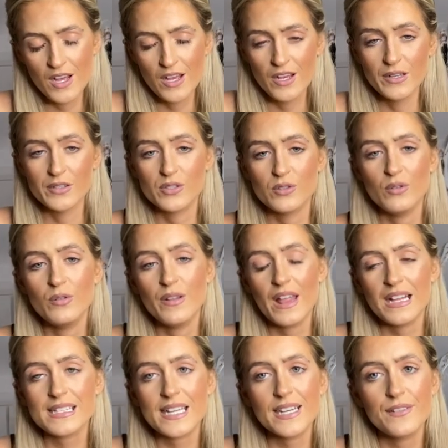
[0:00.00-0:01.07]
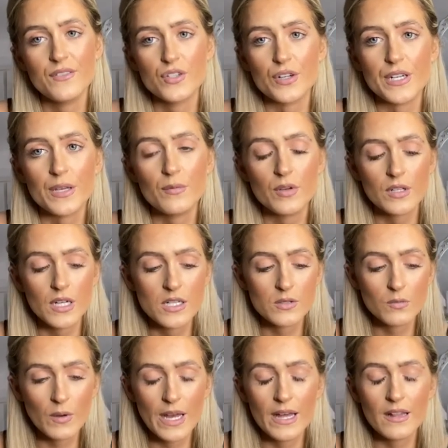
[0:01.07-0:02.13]
So that's kind of a tricky one as
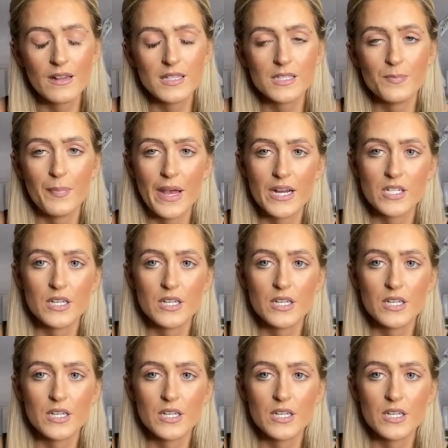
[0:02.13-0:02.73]
well, especially